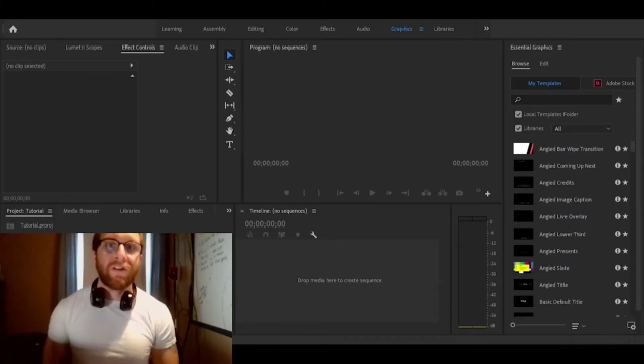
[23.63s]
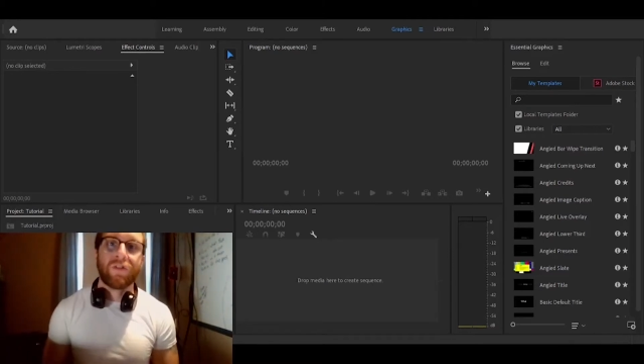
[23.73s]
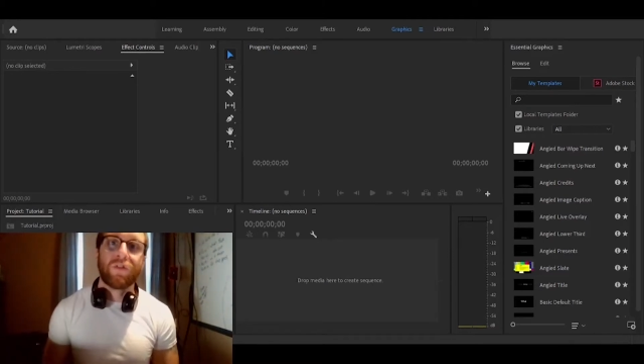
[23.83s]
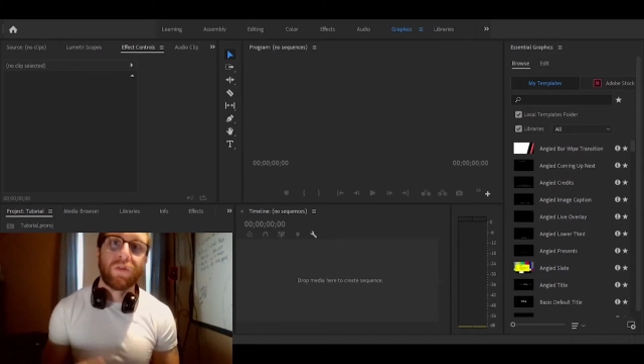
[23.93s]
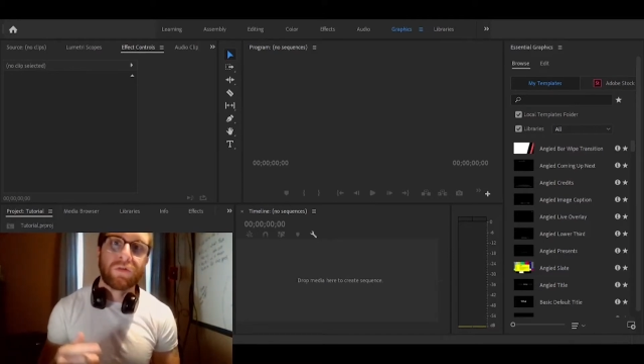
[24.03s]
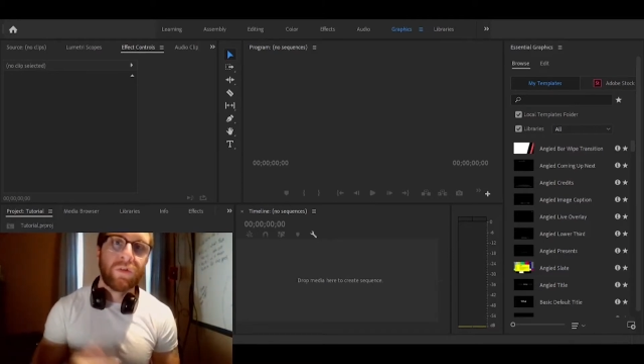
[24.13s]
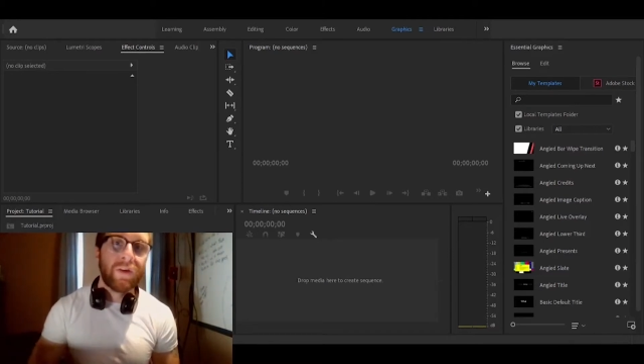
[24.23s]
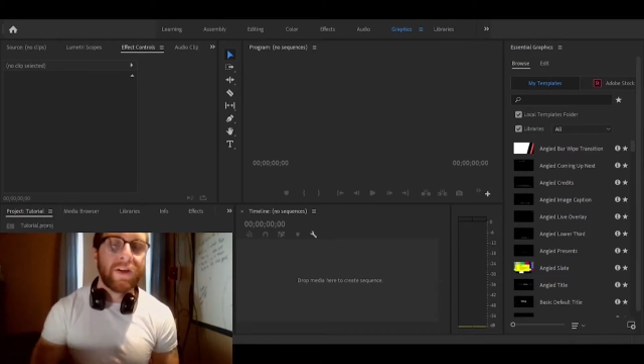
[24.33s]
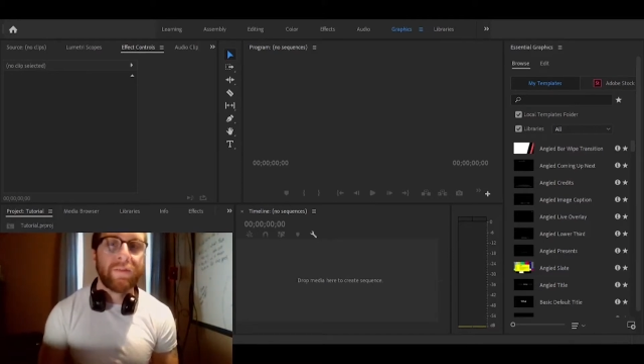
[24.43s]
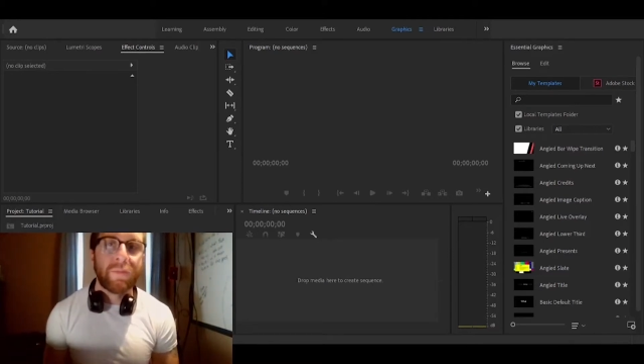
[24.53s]
so go
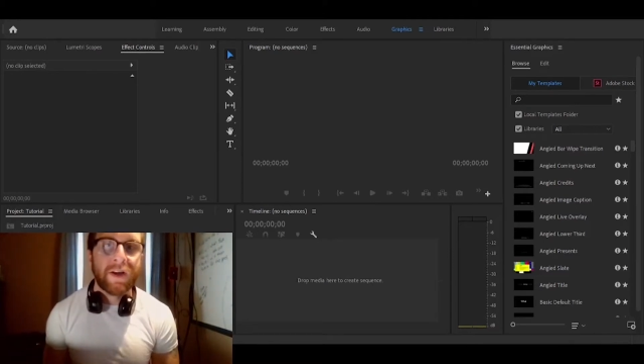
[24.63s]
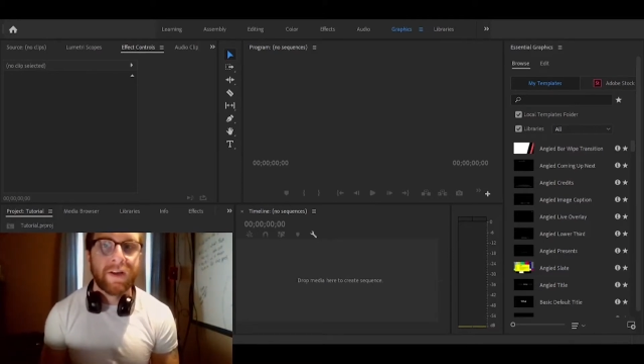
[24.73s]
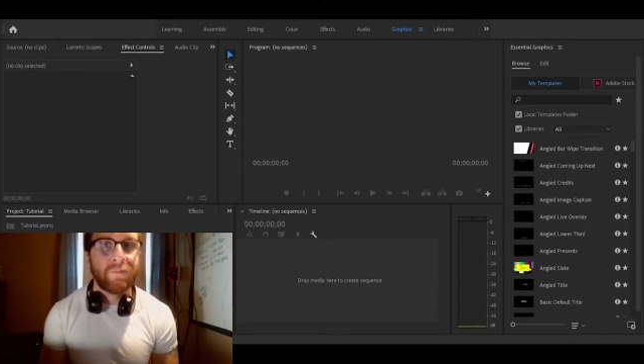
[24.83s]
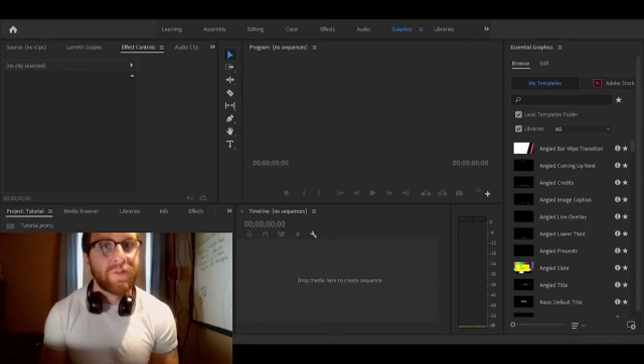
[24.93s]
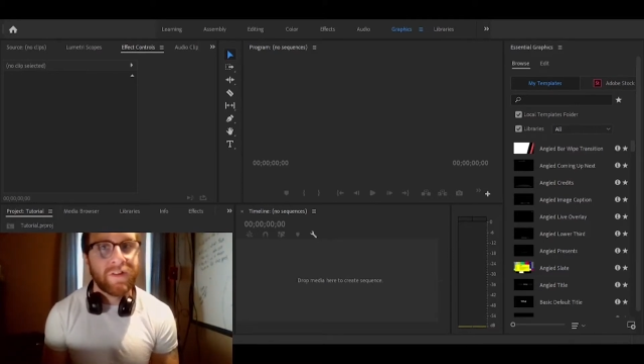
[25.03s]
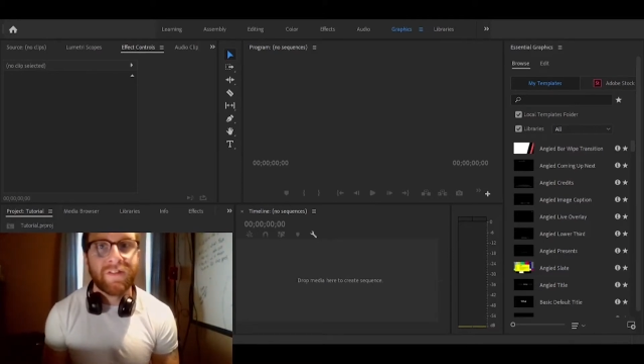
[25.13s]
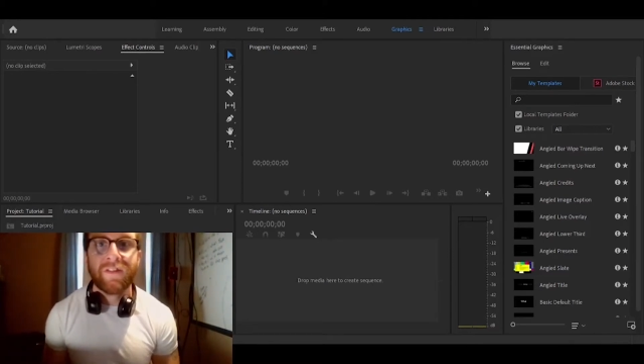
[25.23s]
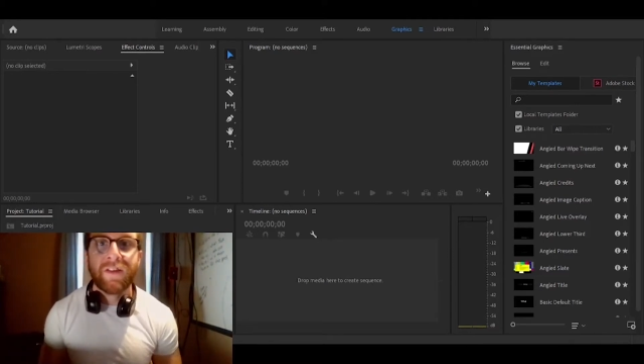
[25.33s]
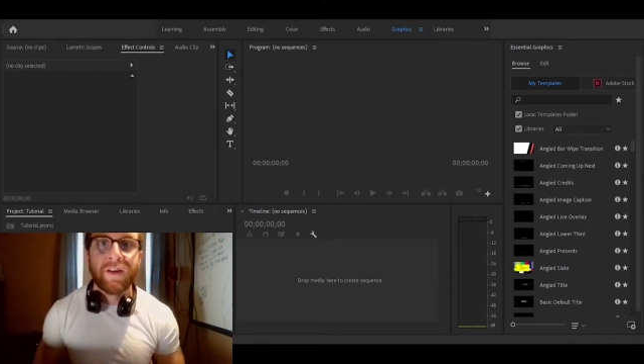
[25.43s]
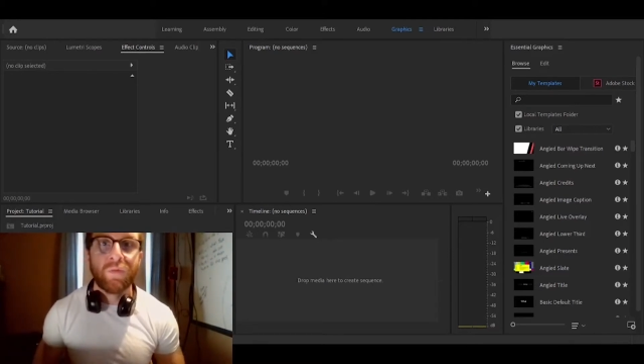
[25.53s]
ahead and buy it, please.
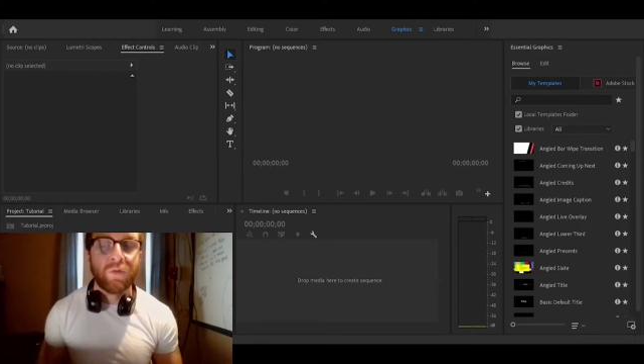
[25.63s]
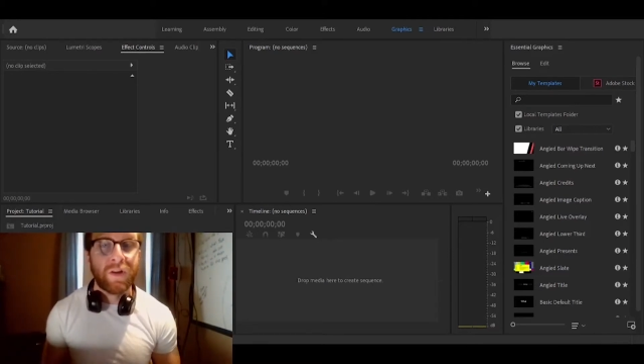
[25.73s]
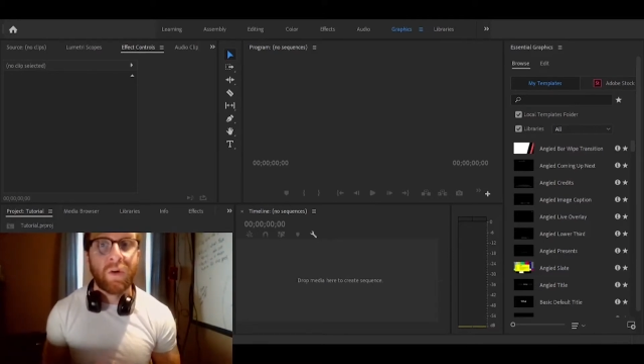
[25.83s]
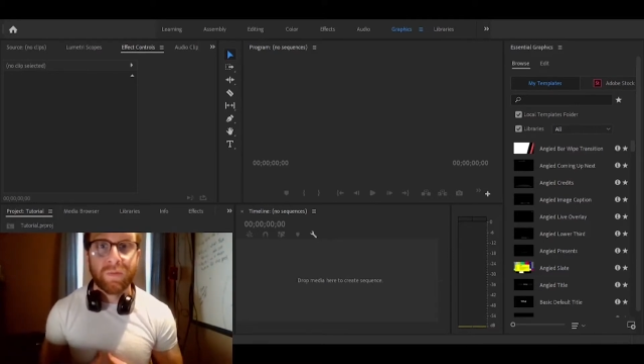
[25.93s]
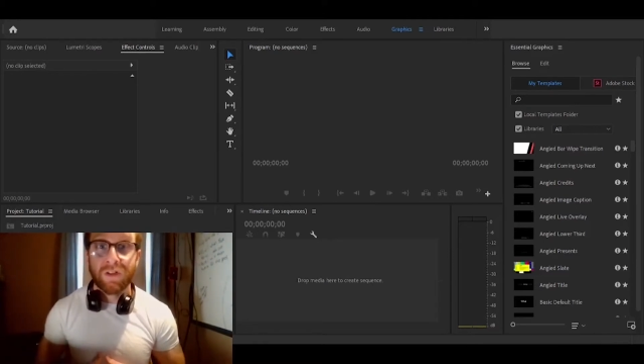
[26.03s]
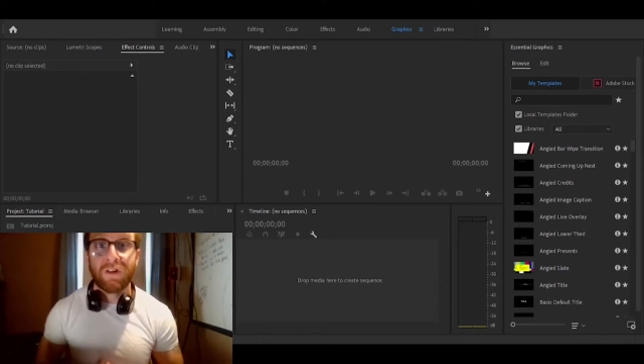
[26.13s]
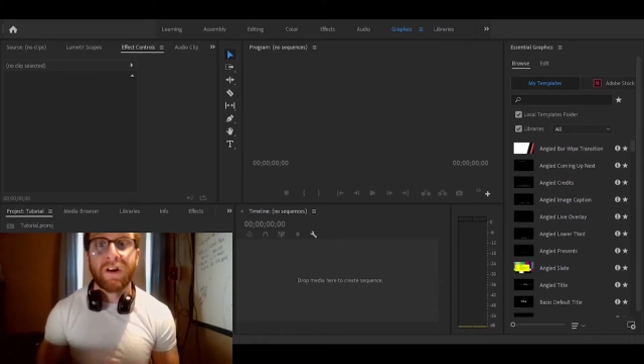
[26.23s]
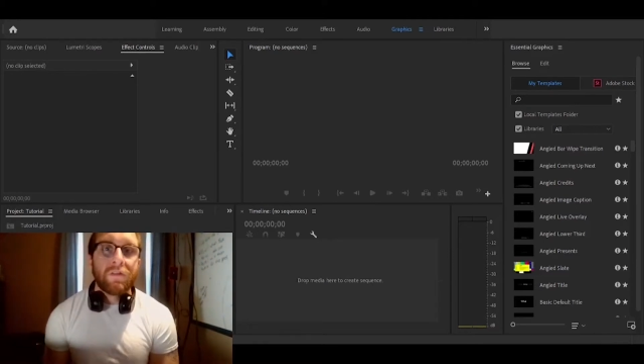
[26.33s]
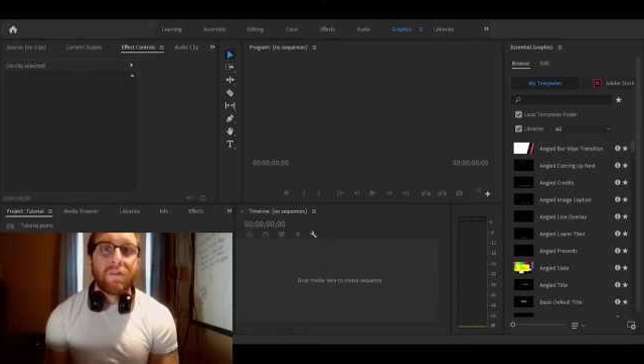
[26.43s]
It will help me a lot.